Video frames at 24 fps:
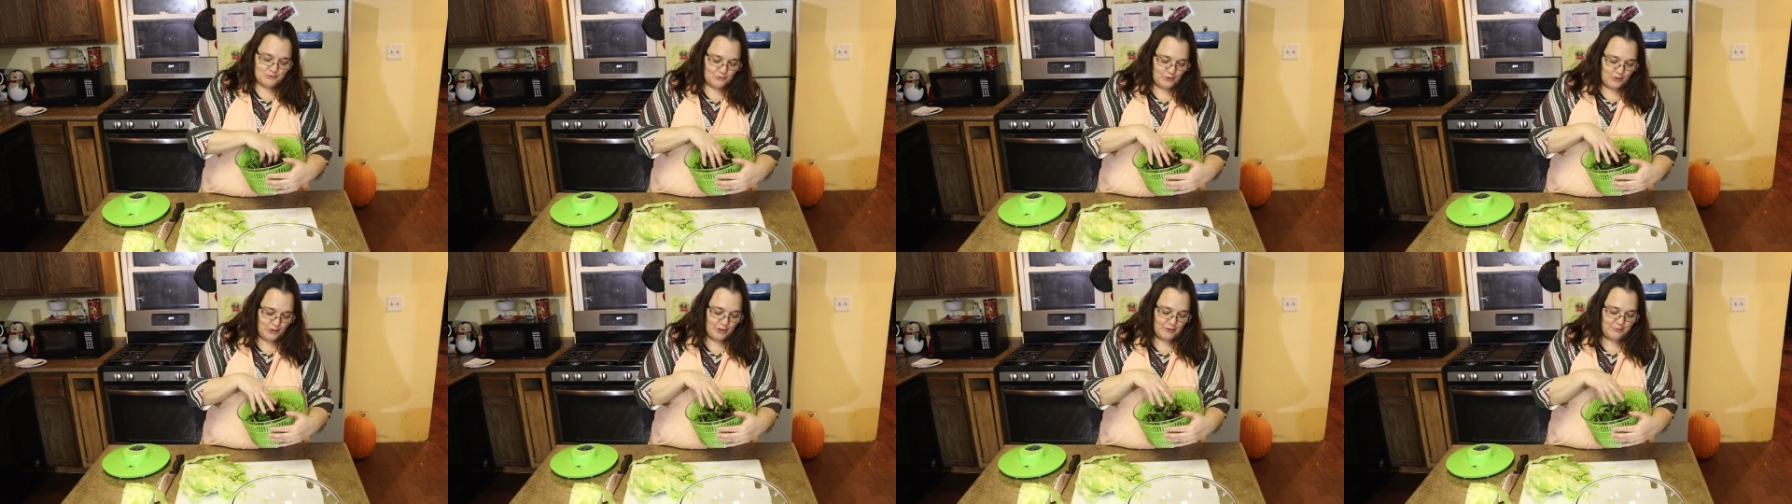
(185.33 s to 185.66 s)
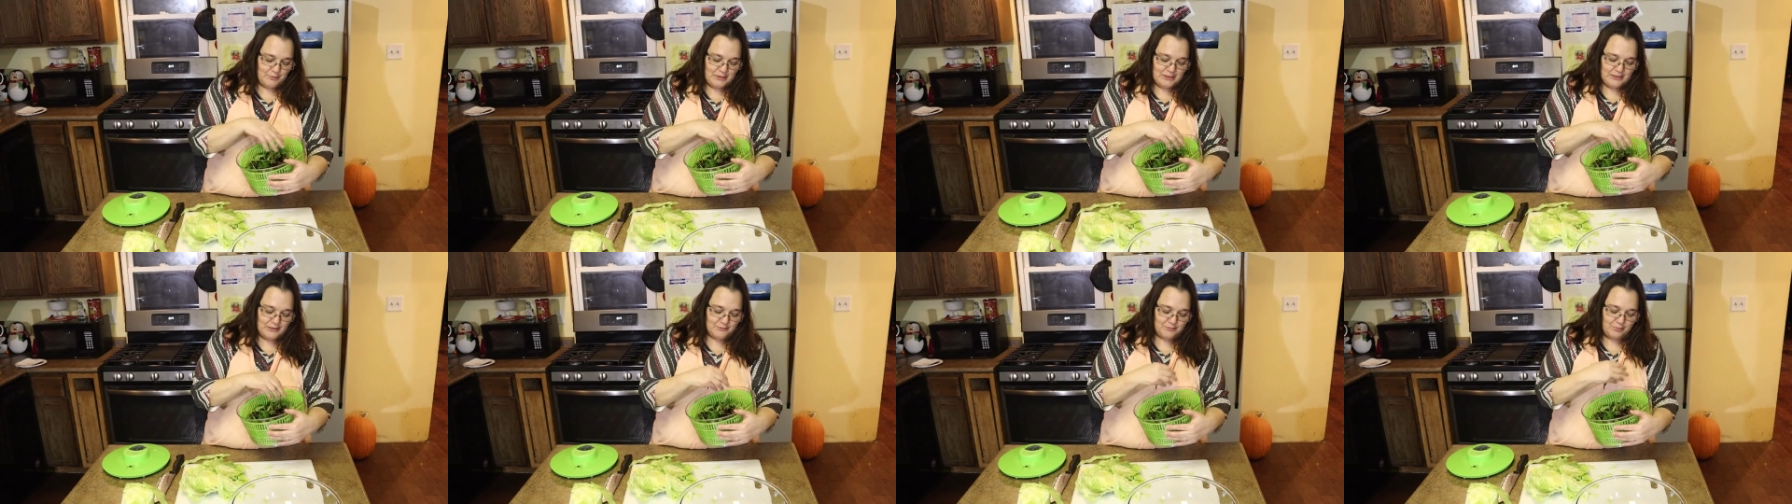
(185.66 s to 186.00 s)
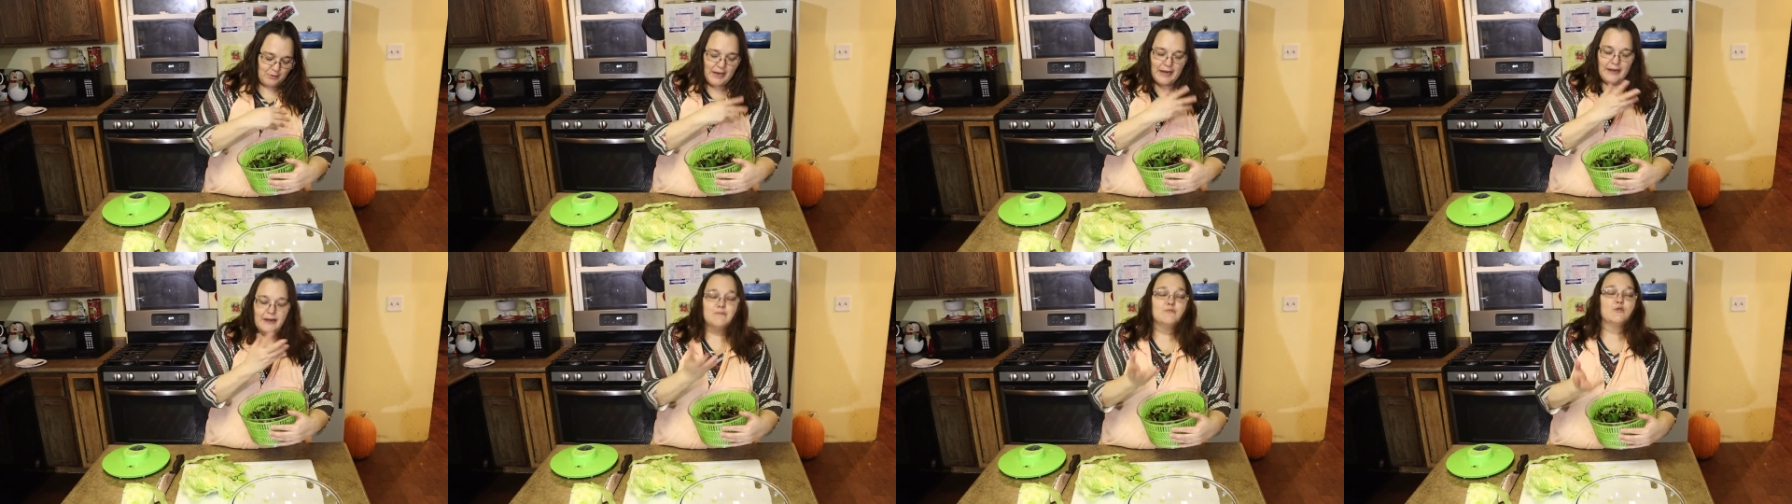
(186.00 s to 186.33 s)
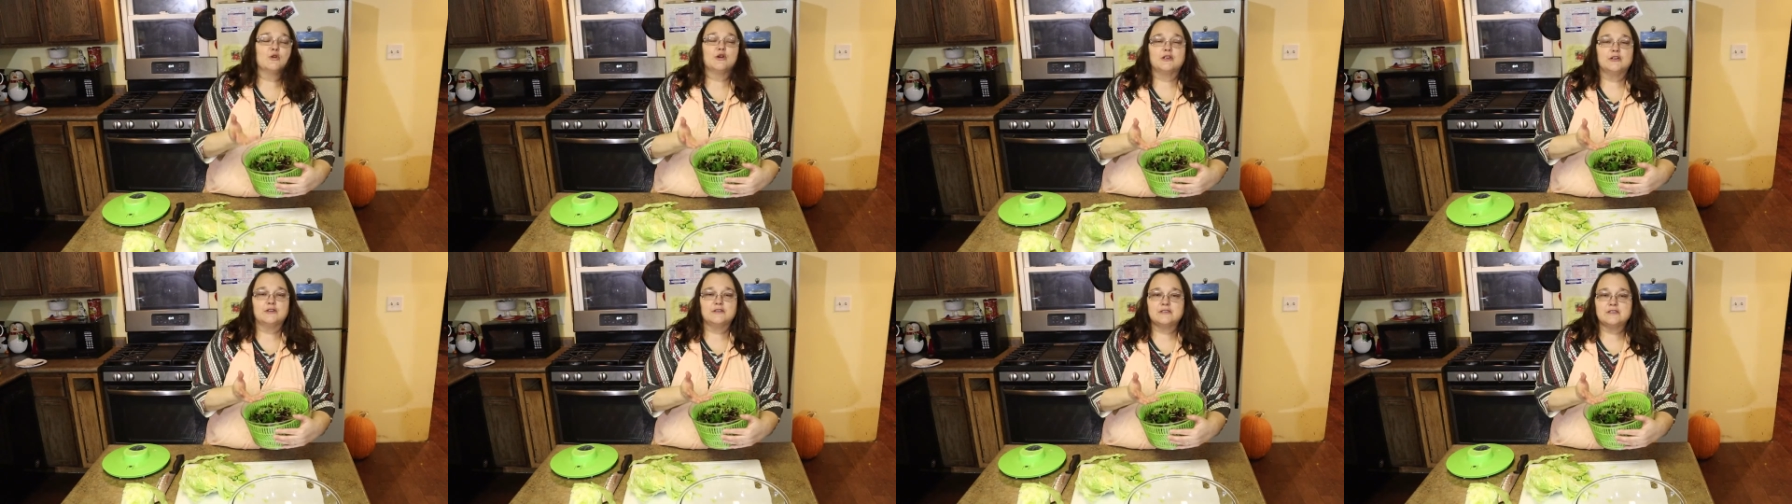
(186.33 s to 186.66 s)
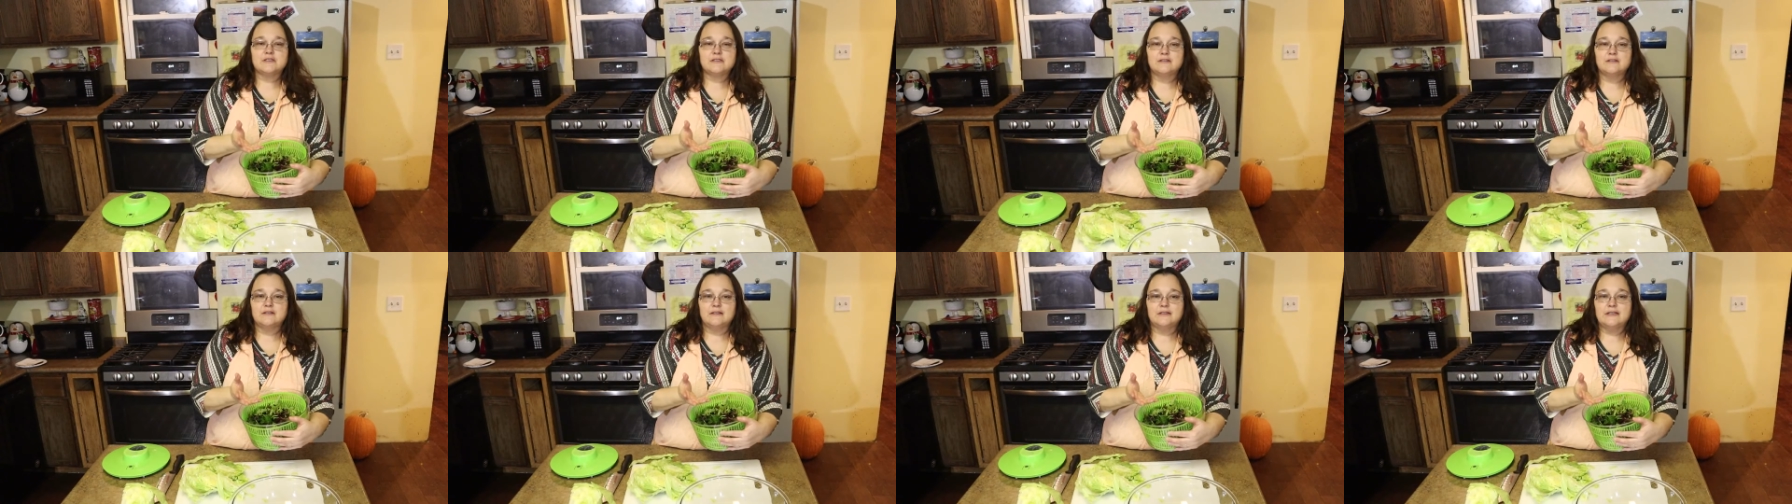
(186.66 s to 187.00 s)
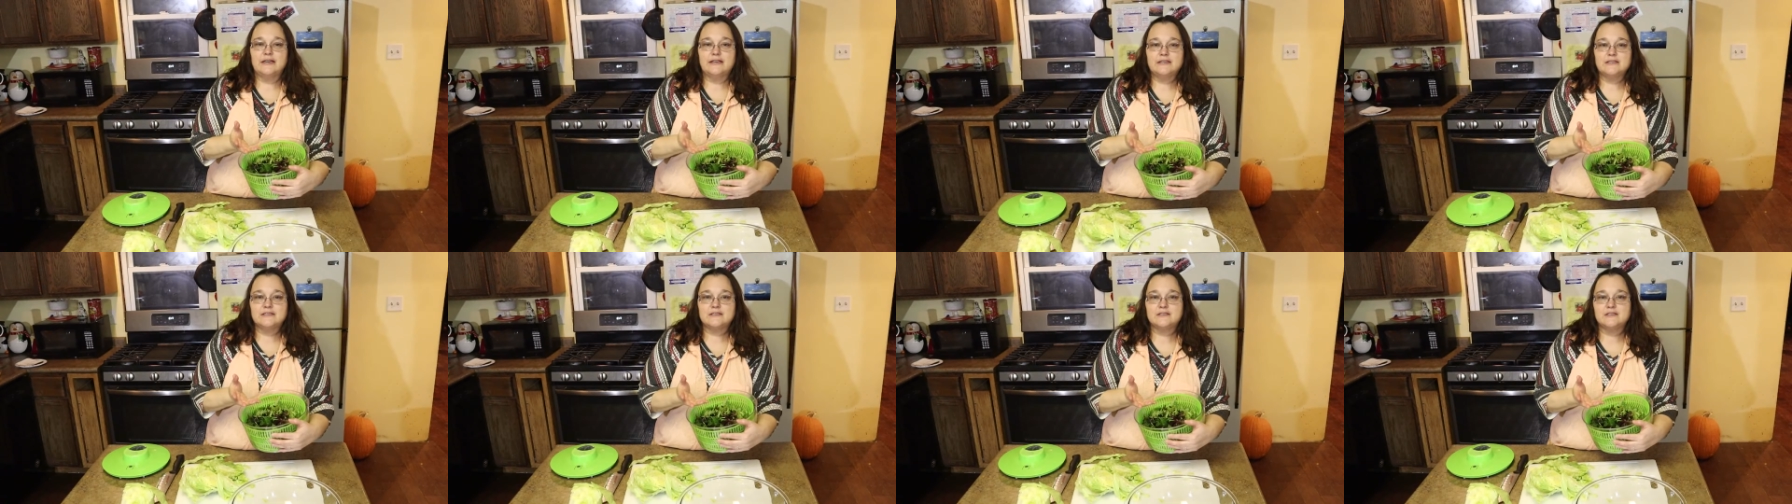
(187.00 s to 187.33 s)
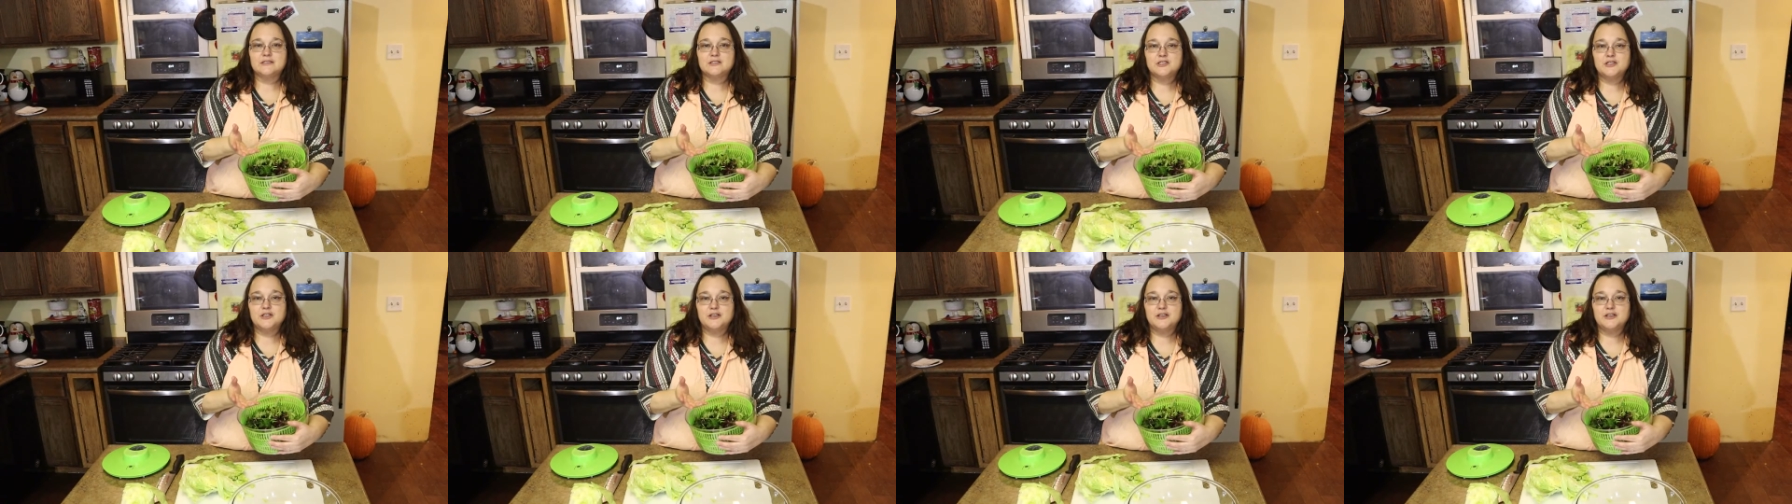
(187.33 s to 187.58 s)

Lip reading: we're going to be planting more lettuce this